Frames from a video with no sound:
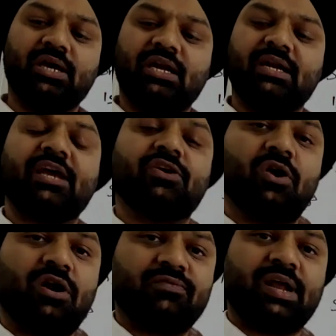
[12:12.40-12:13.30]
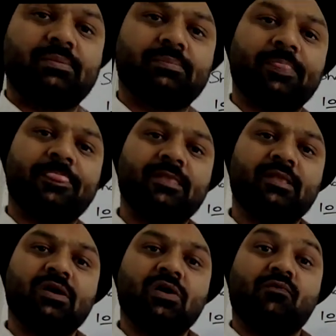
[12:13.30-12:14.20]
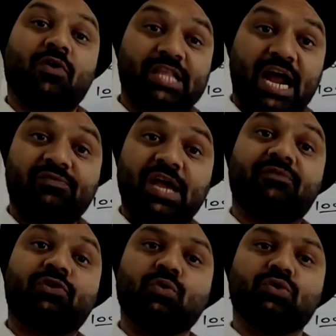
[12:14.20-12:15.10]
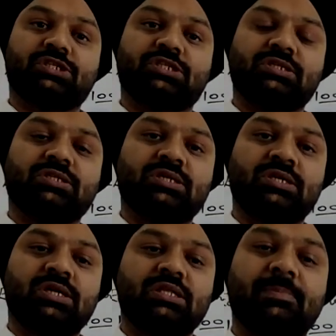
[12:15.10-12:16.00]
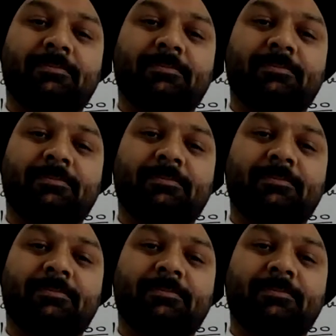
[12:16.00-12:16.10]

It will take you a lot of time. For that, we have tools. The